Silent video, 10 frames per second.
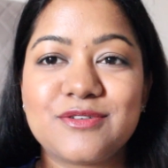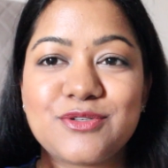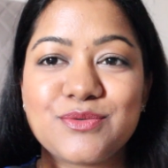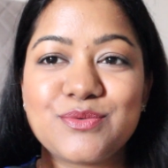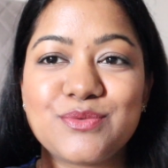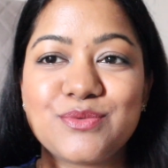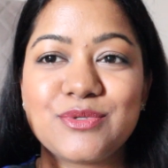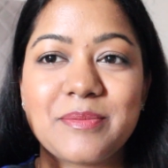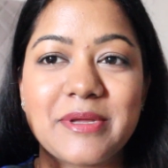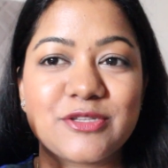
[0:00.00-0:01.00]
to
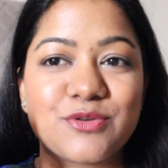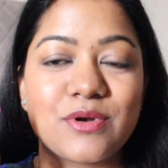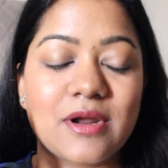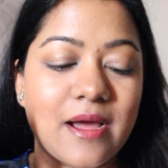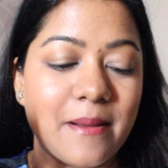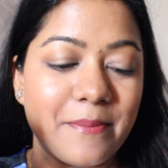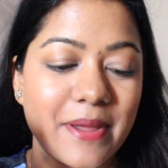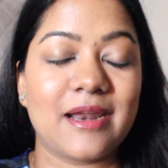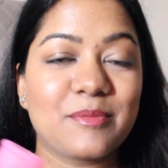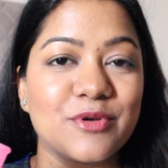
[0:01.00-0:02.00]
the menstrual cup
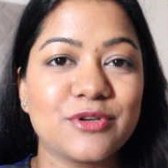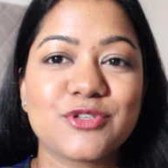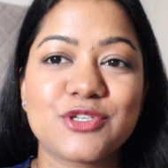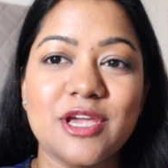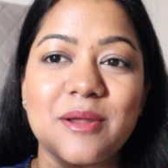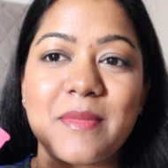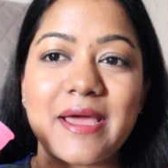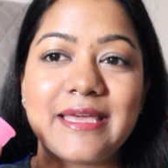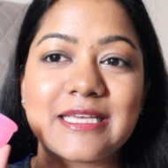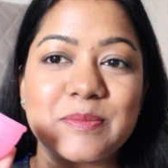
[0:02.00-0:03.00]
and I'm going to share
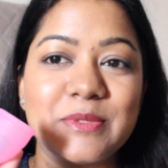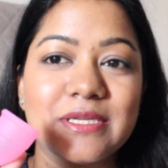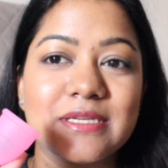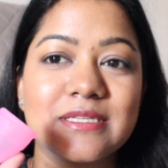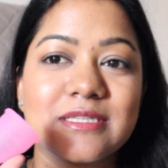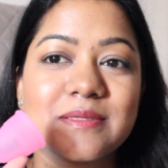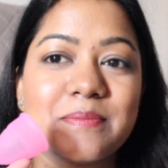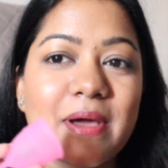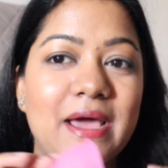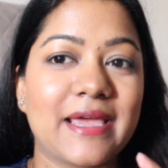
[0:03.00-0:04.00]
my experience,
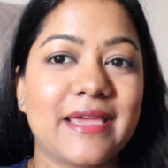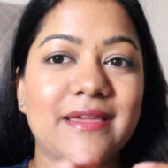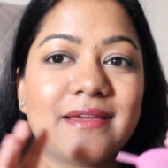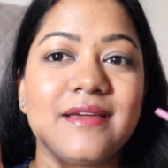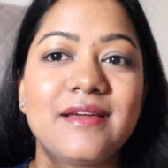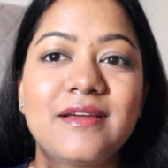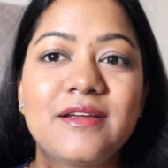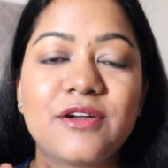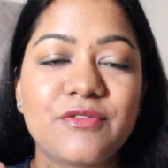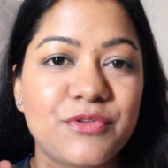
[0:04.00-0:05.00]
my
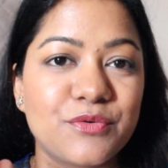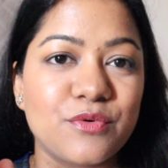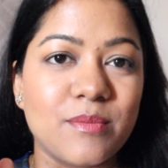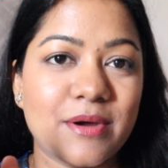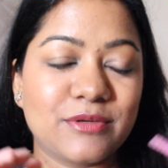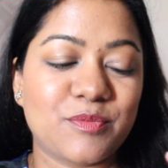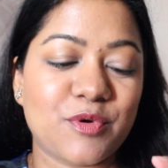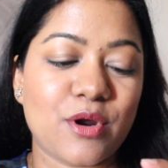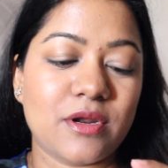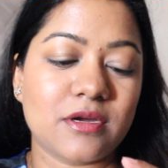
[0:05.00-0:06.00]
review about the
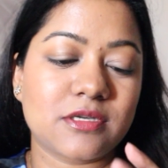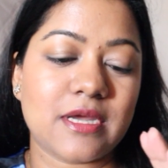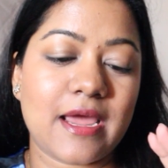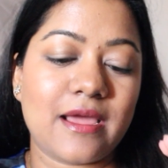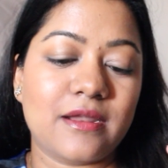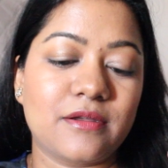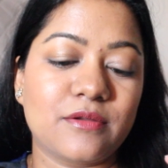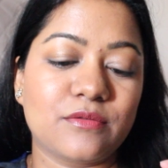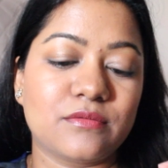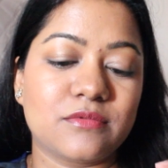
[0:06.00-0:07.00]
product, and
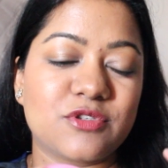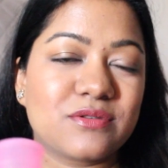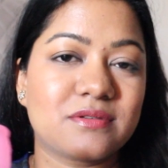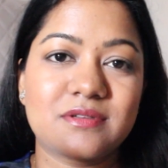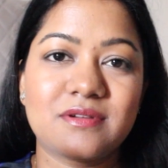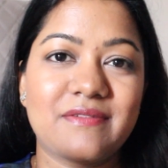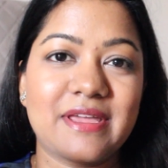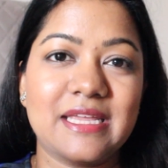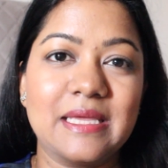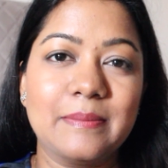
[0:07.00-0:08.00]
just
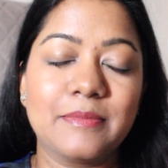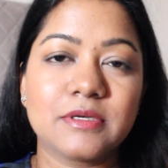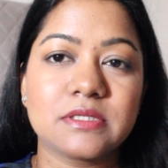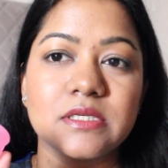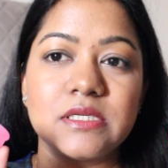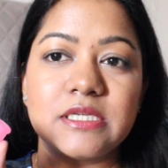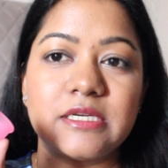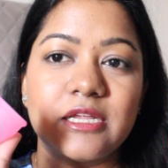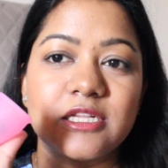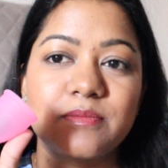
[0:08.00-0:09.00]
very personal
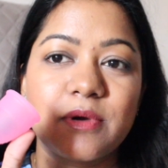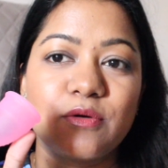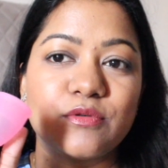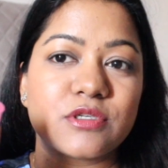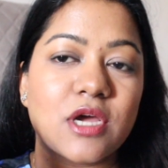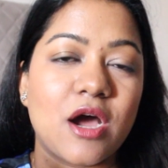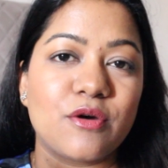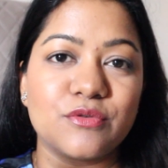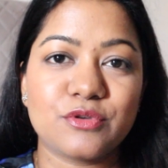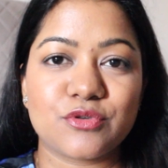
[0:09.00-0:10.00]
details about
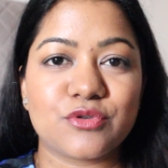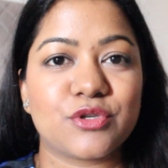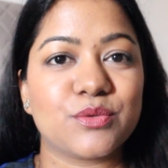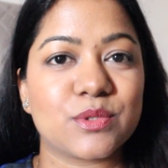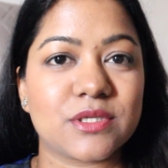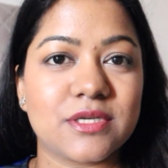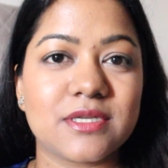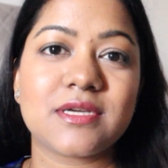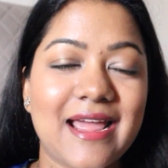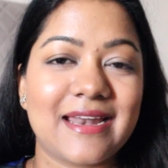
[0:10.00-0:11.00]
how you should use
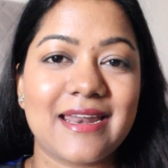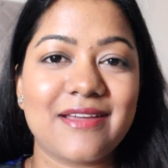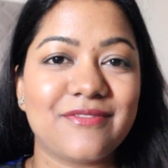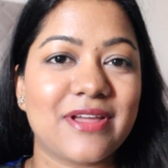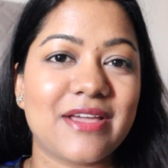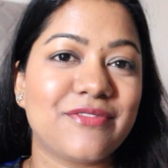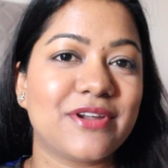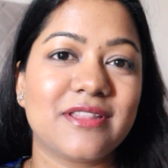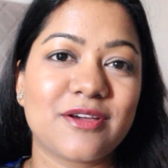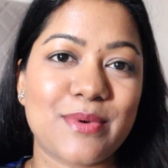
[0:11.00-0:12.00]
it, and
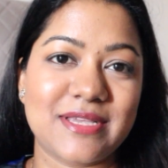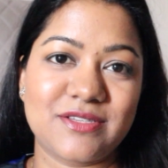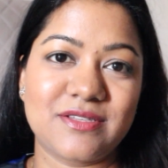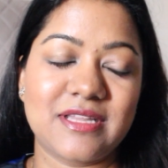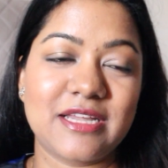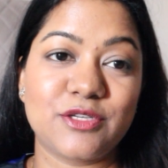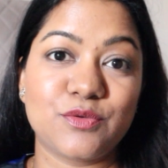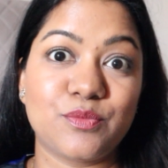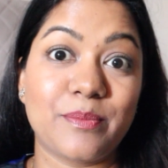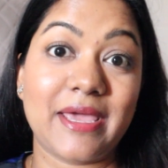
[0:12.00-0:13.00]
every other question that
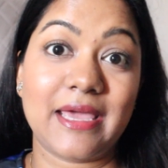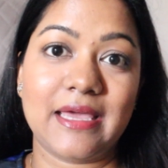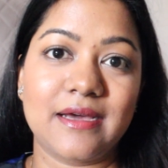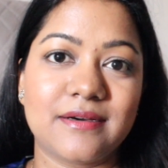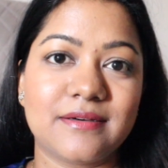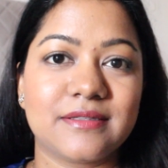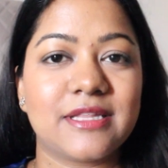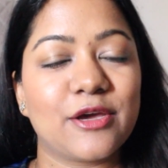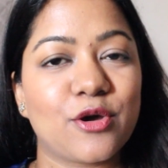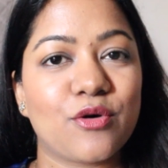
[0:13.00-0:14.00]
you may
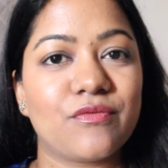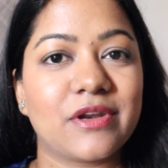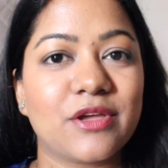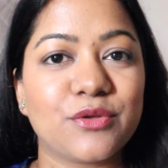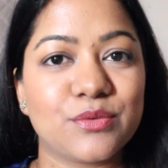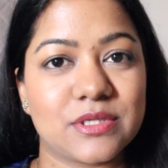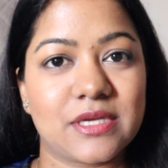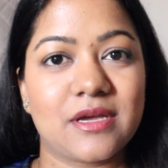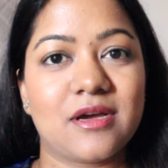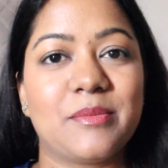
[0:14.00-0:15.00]
think of when you're
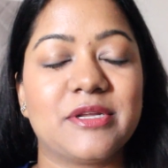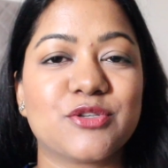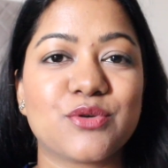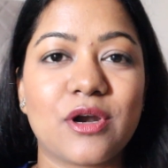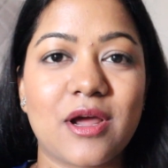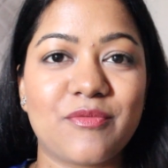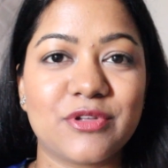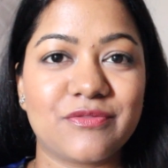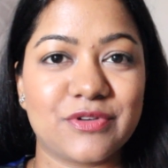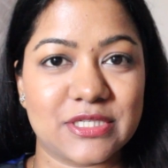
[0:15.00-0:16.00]
using a menstrual cup
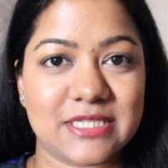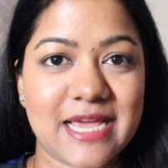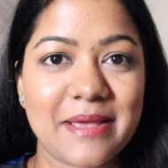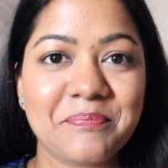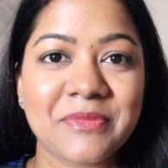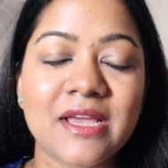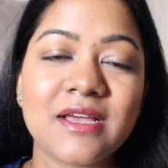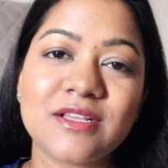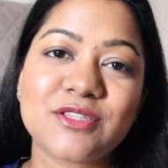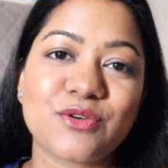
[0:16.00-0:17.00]
for the first time.
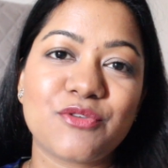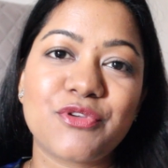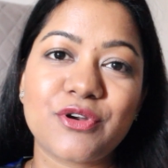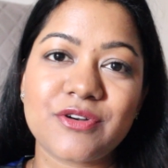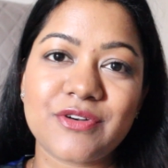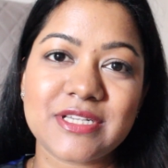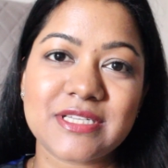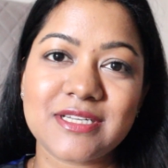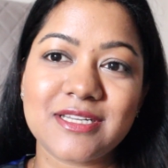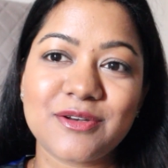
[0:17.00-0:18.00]
So if you're
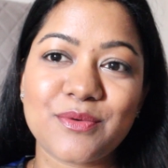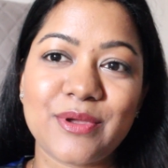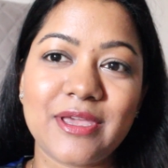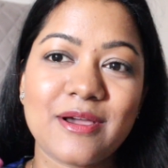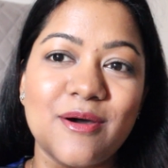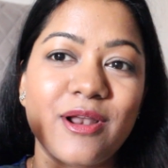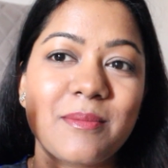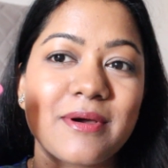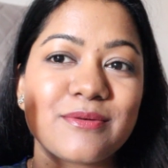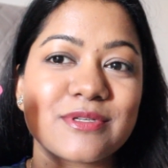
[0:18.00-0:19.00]
interested in knowing all
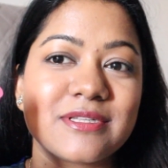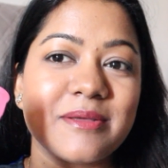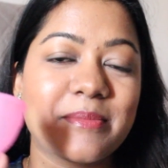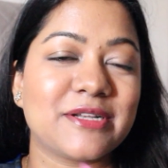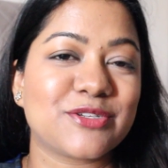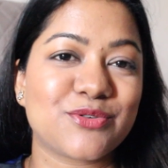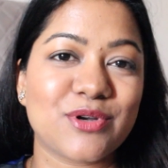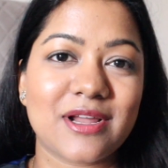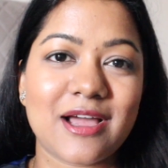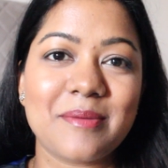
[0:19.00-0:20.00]
about the
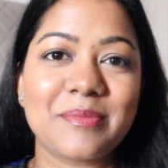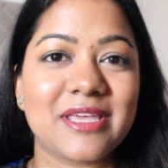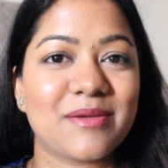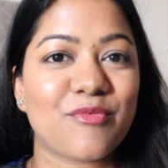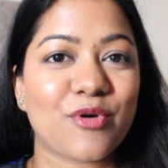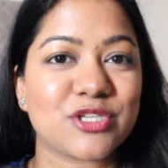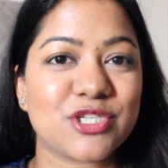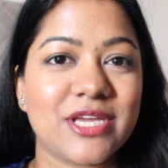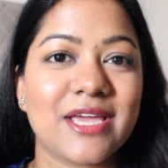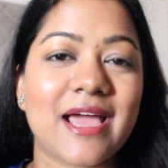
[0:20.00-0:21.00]
menstrual cup, keep
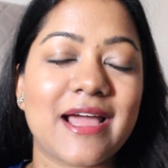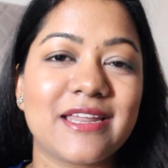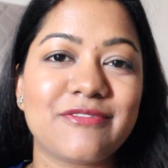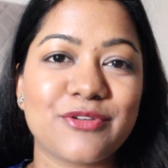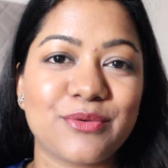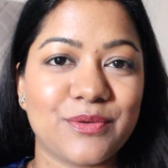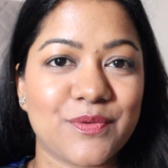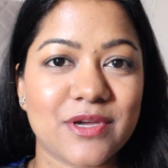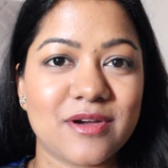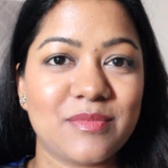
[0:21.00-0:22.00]
watching, and if you're new
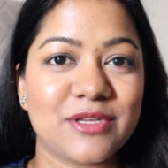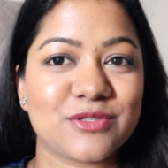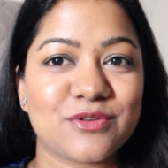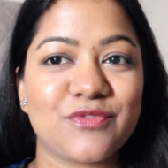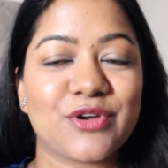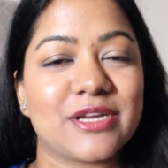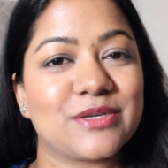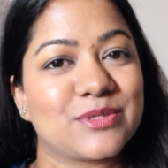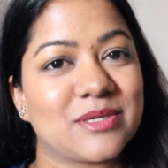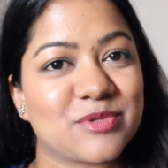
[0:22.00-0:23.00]
here, please don't
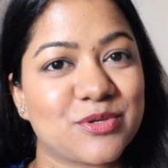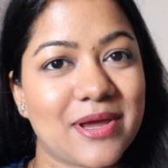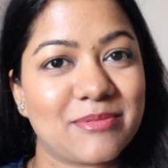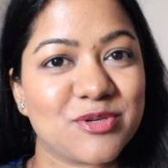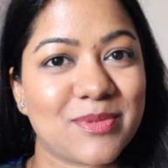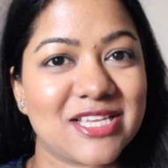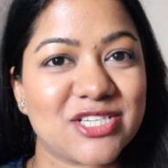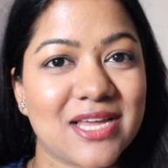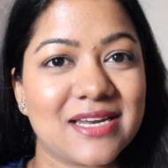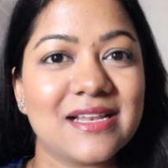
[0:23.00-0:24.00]
forget to subscribe to my
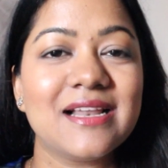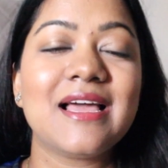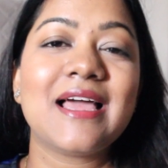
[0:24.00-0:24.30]
channel.